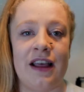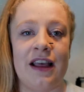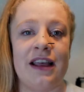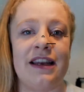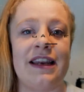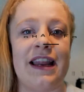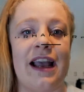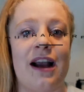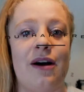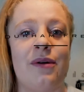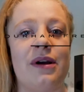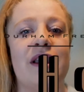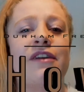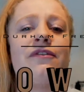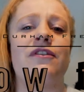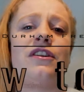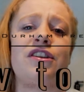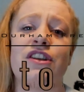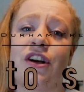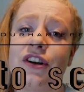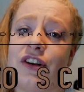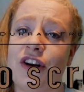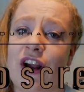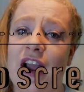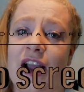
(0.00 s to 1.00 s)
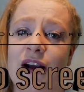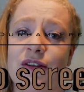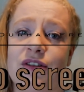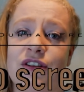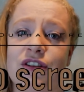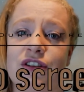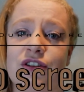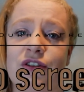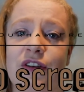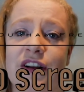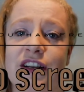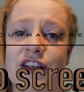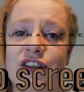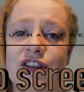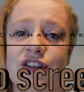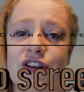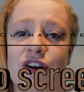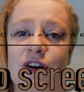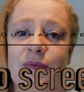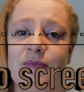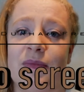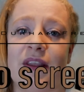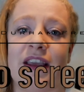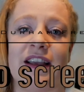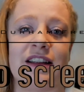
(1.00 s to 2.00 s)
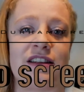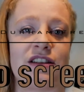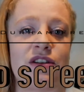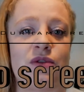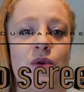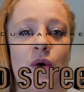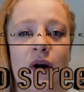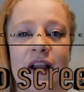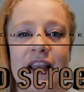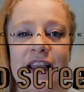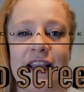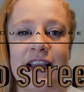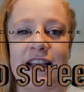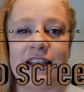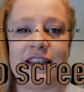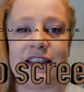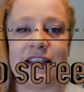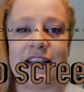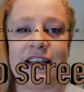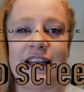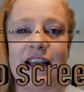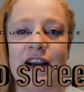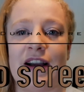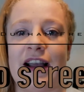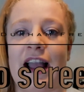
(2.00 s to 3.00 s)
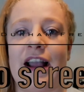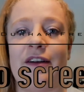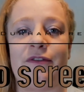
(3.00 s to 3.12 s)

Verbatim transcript: Now, if you don't know how to screenshot, it's quite easy.